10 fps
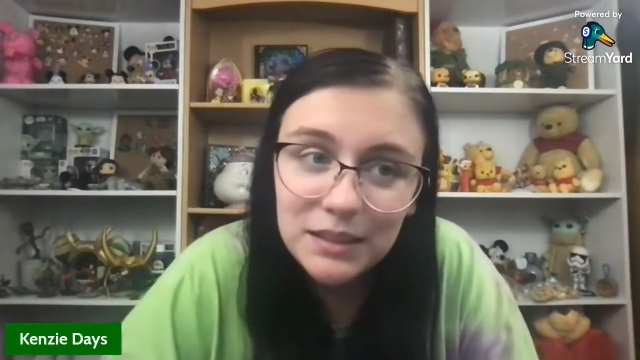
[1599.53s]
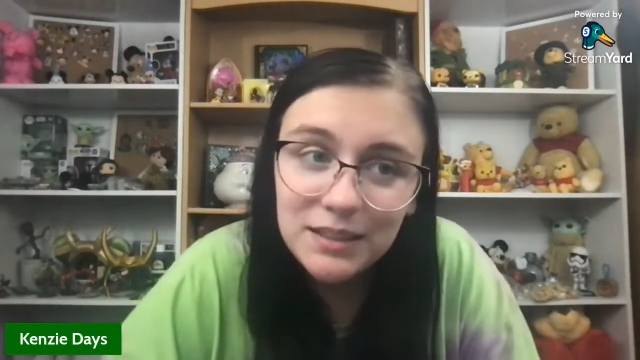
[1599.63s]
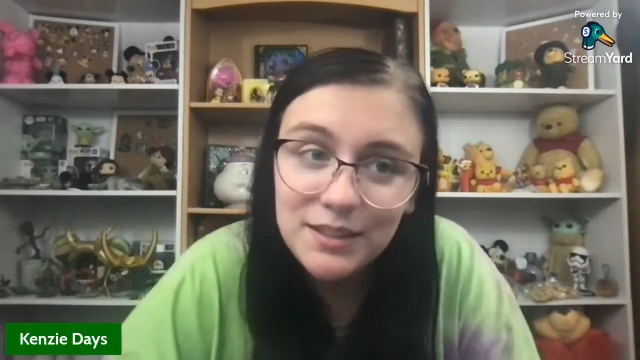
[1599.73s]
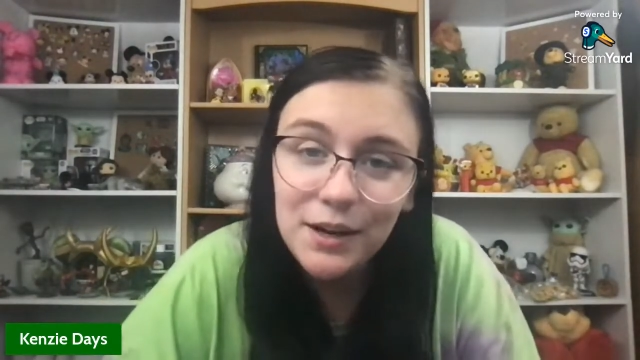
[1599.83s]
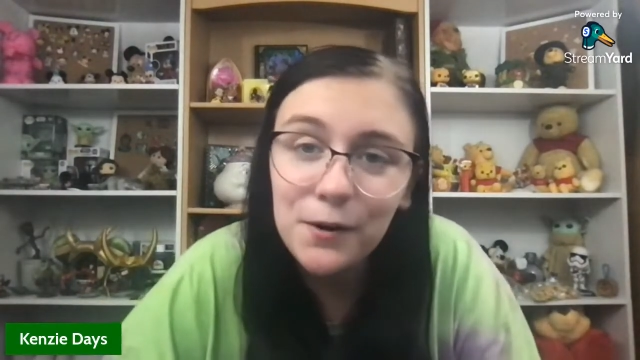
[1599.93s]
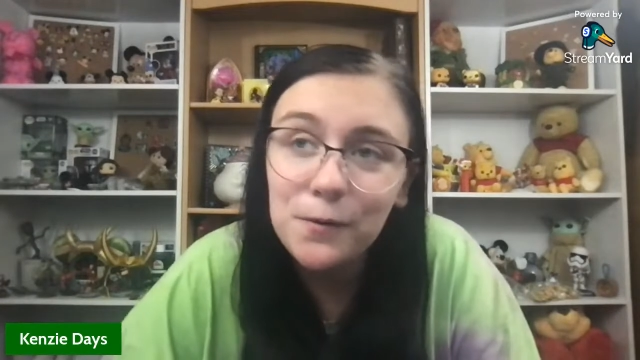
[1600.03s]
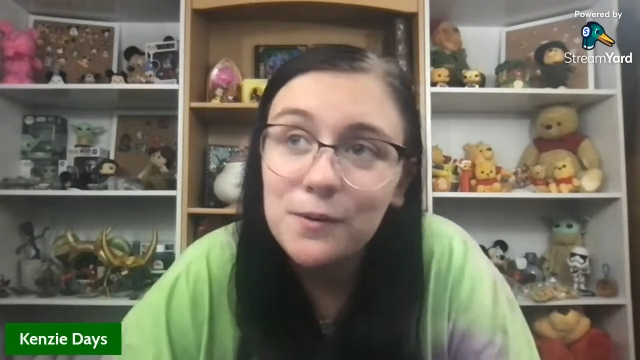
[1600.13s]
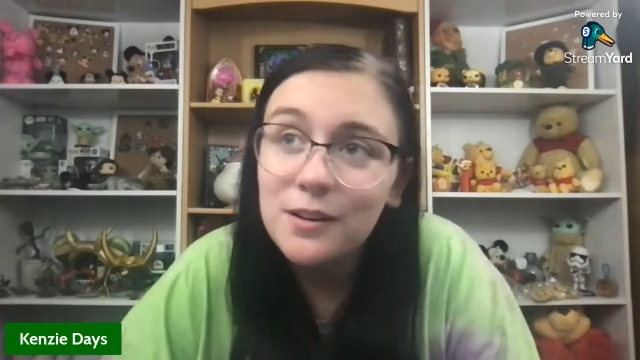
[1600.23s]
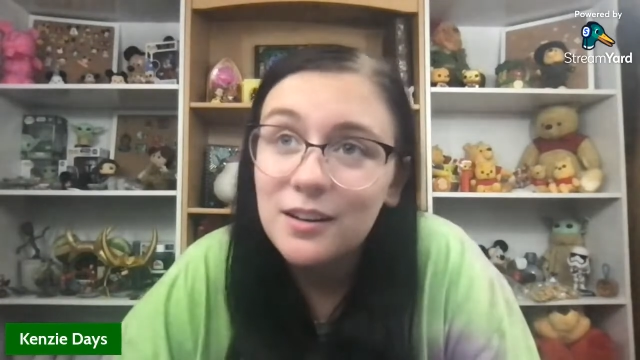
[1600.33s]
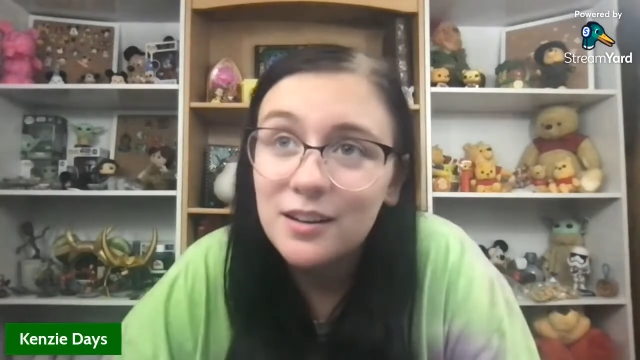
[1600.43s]
So
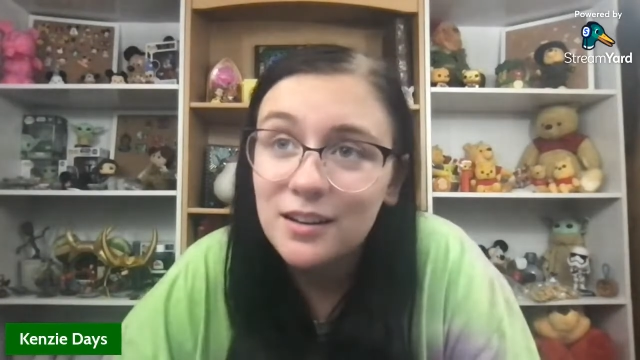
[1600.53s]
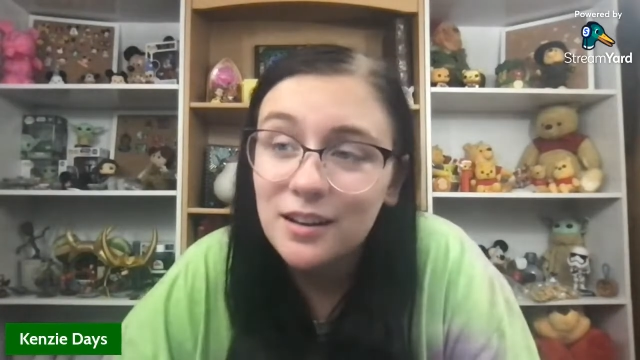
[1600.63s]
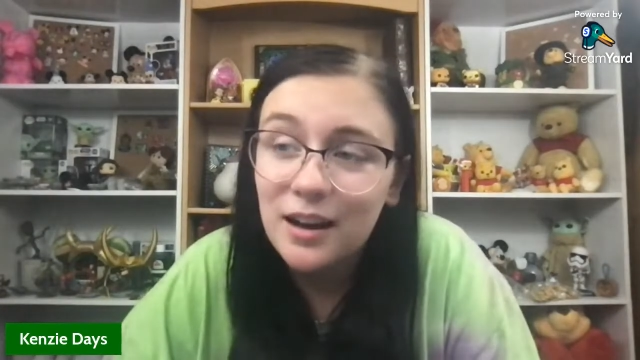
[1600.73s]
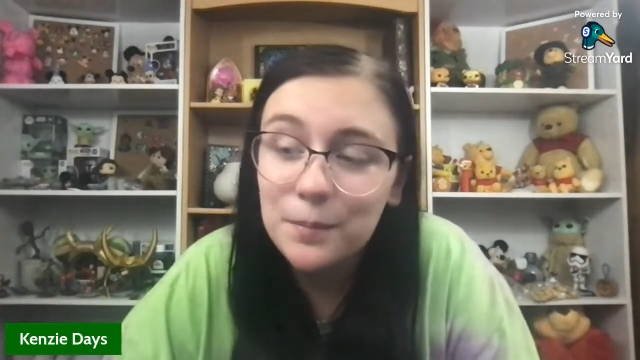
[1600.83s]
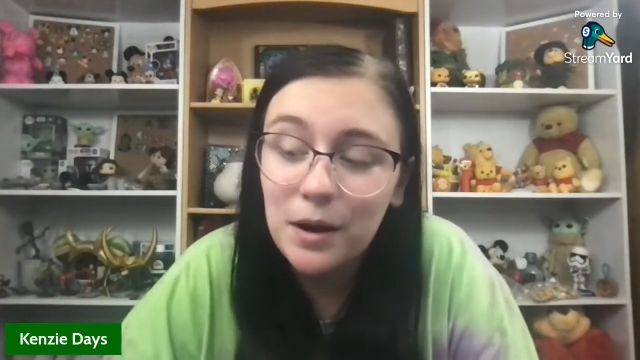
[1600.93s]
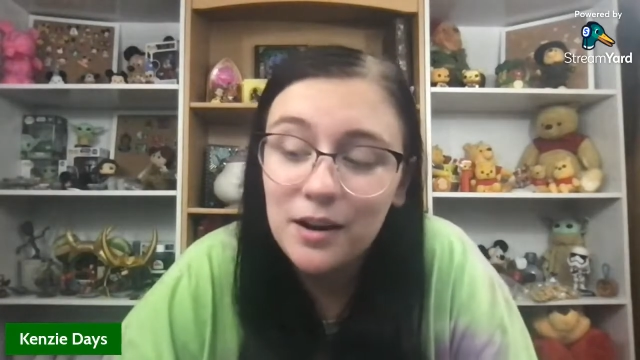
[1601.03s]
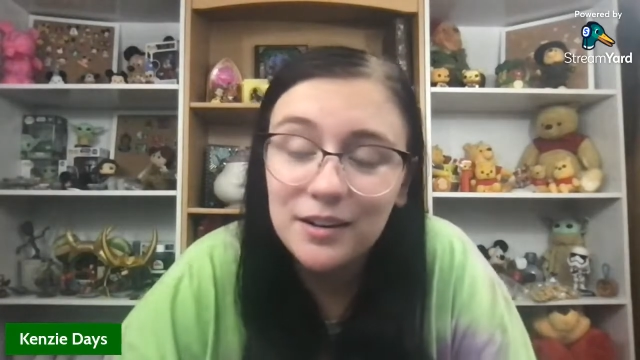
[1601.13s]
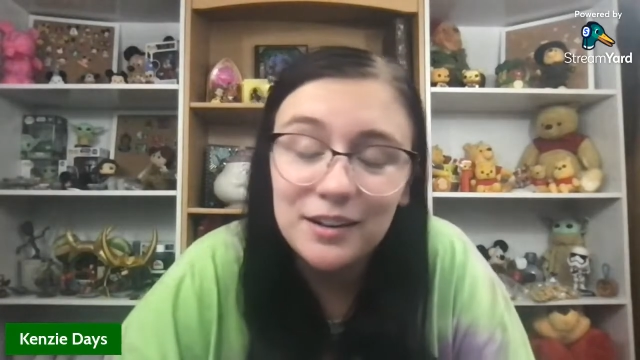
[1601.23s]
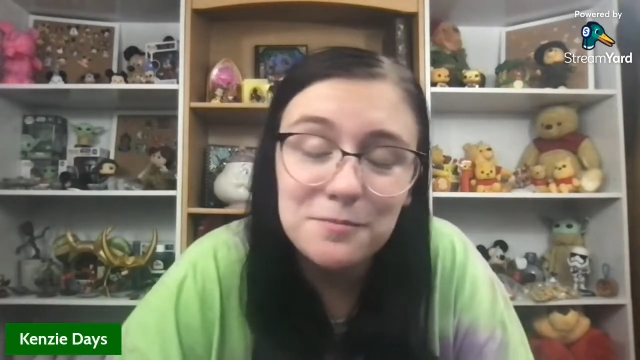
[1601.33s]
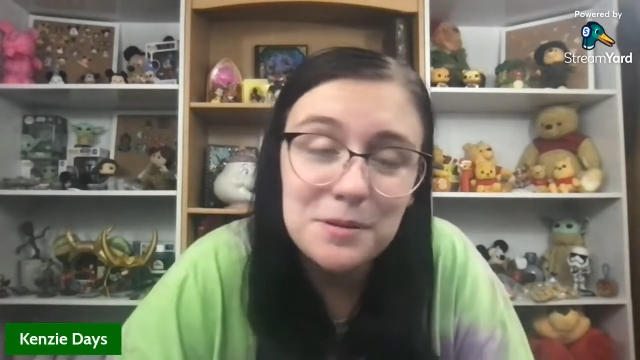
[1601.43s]
I'm not
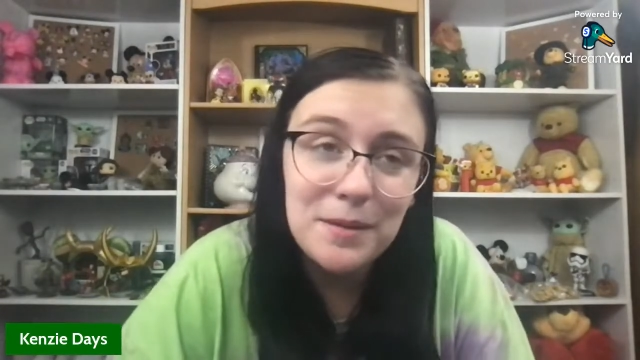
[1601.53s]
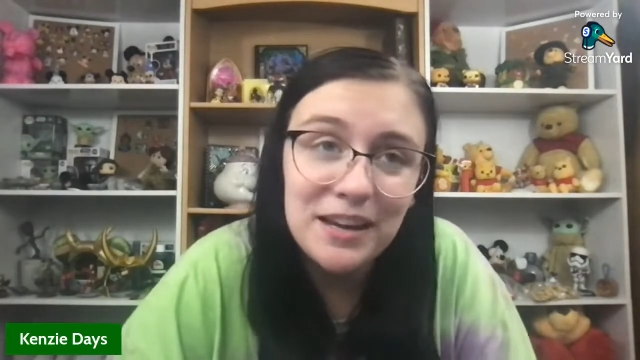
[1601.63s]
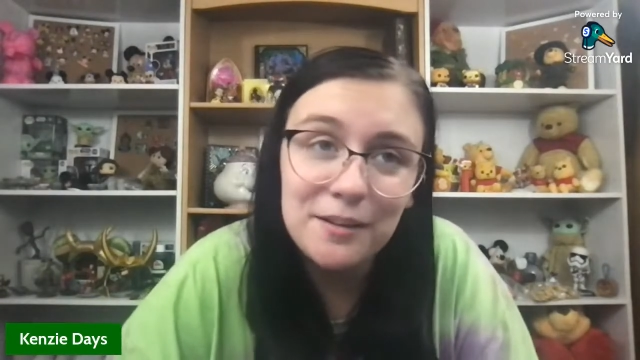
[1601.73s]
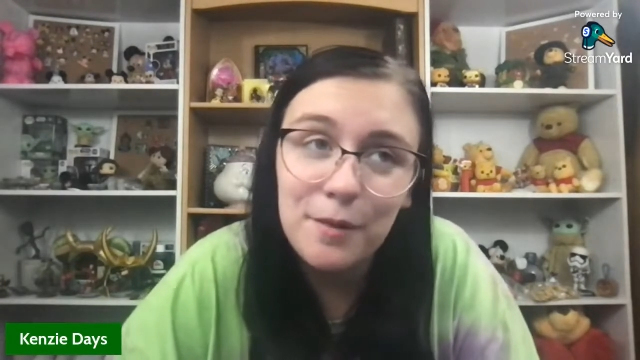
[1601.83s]
going to be making